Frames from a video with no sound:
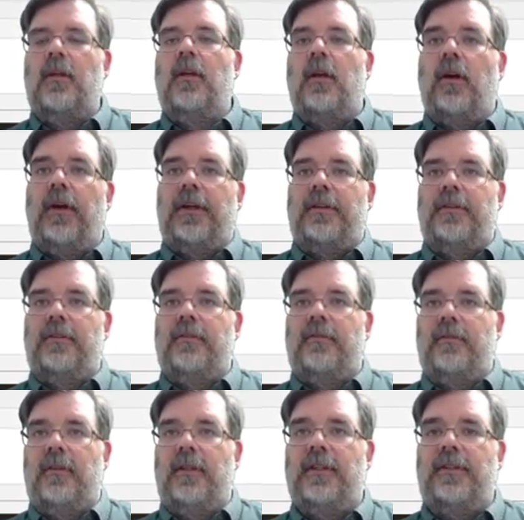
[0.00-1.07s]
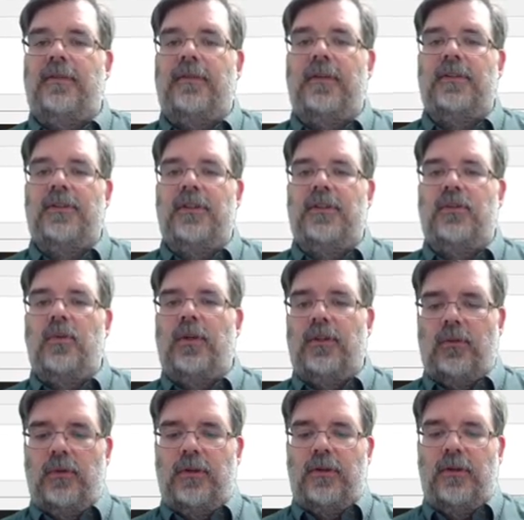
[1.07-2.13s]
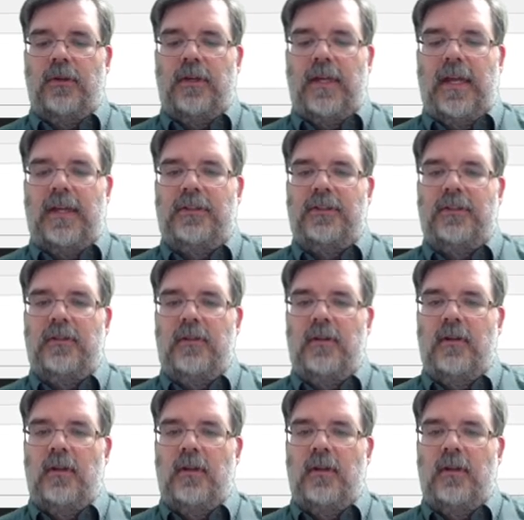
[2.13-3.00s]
All right, this function is going to return an action.